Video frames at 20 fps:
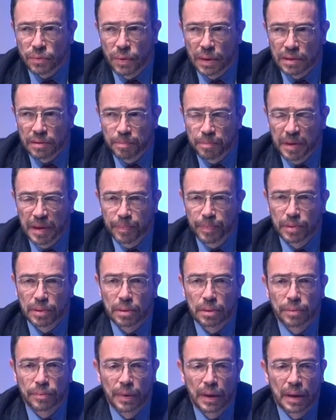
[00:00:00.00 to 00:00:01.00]
what
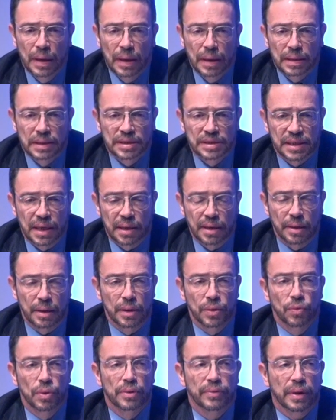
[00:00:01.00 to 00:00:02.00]
people
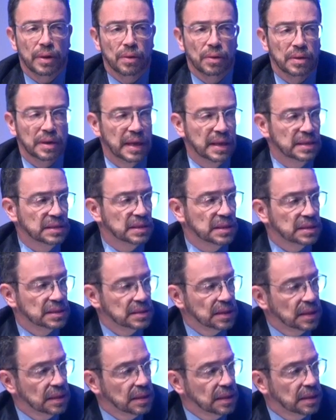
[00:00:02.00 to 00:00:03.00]
generally will recognize
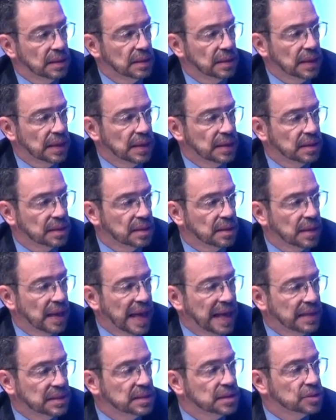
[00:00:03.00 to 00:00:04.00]
as uh,
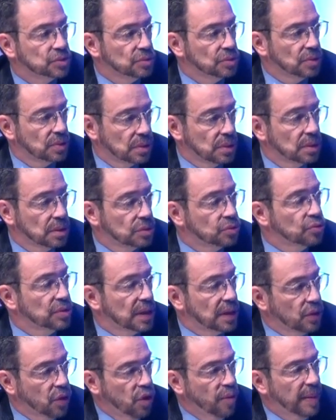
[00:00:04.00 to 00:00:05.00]
access to, or to
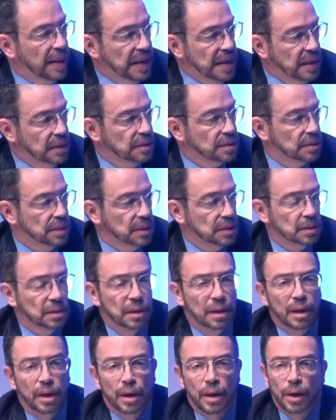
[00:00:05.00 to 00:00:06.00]
the global internet
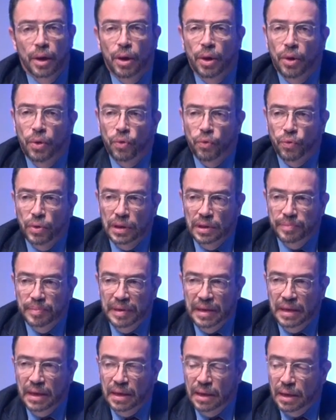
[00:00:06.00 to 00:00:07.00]
will
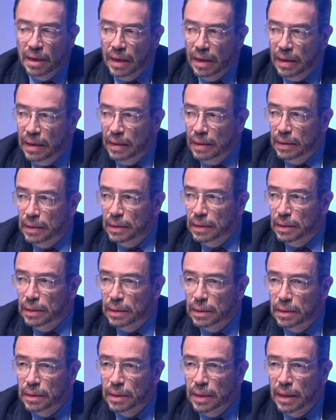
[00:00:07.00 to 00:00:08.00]
be
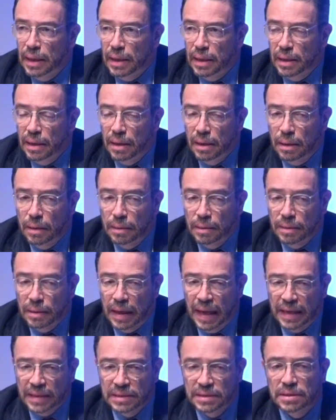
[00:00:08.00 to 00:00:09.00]
uh, an
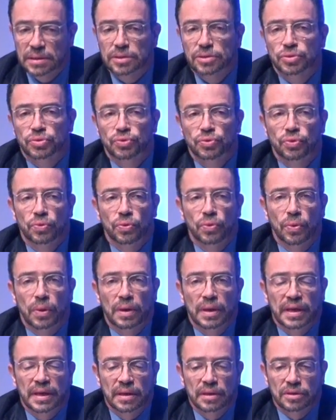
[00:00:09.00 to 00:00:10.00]
access to
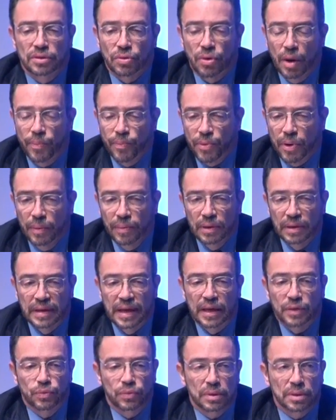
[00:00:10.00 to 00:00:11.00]
interoperable
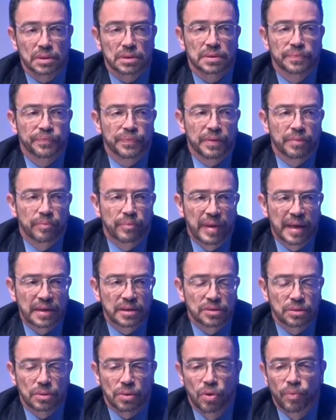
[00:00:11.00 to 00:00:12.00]
networks
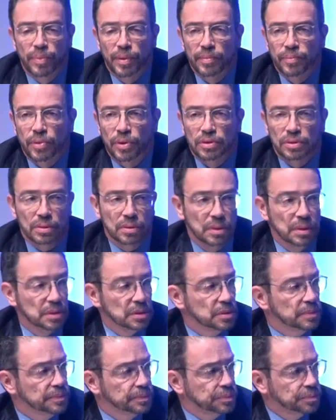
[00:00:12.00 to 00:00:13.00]
based on open
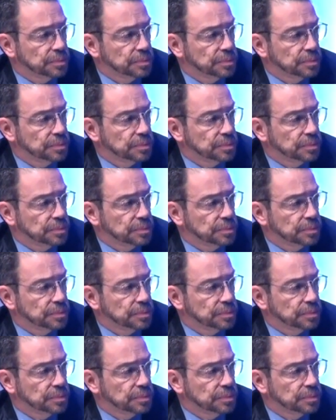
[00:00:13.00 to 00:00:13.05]
protocols,